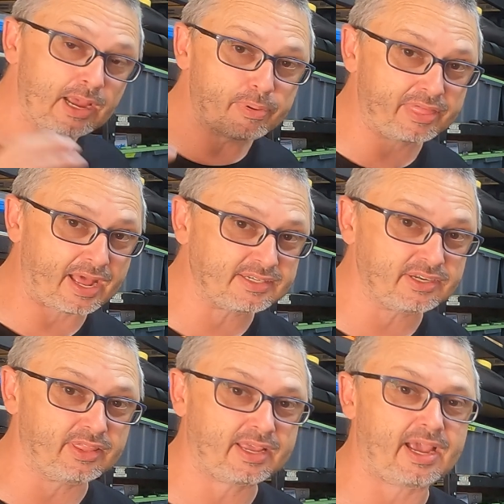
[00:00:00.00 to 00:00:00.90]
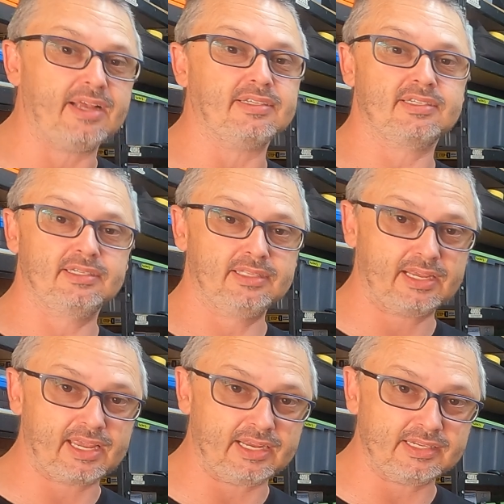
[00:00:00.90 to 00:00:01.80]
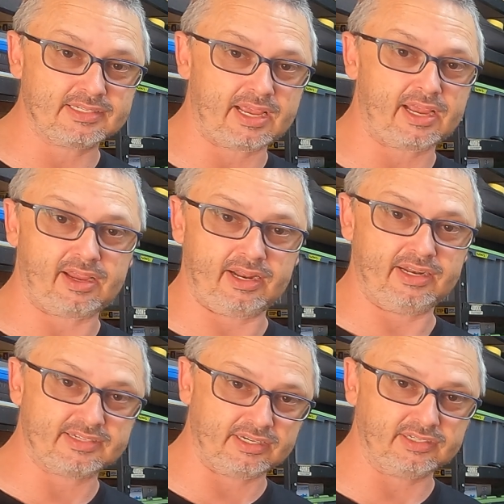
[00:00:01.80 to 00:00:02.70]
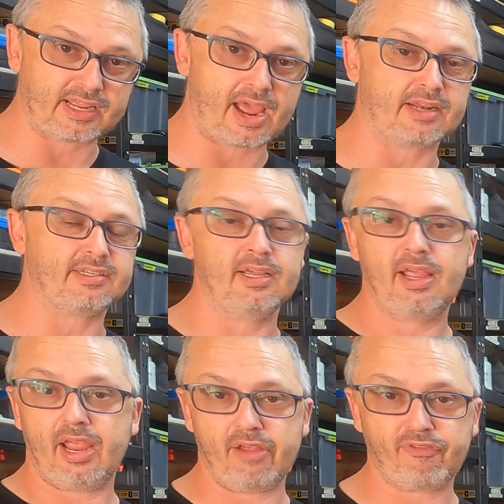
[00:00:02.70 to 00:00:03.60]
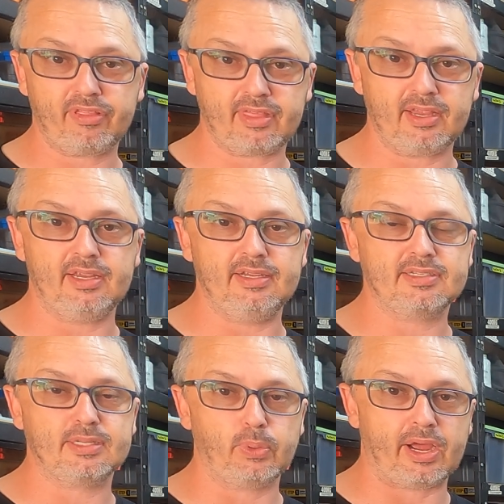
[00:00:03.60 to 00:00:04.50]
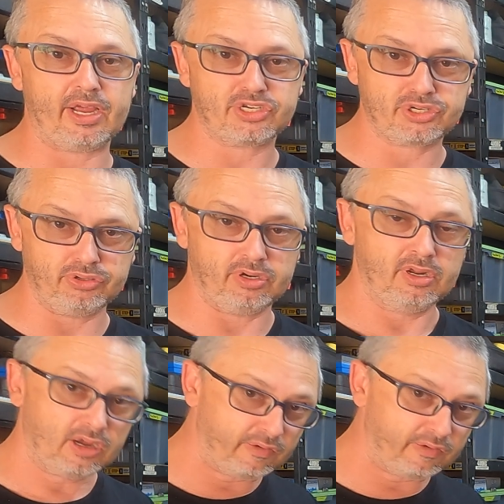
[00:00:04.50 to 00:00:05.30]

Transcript: But that is not the case. The key is there, it is intact, everything is the way it should.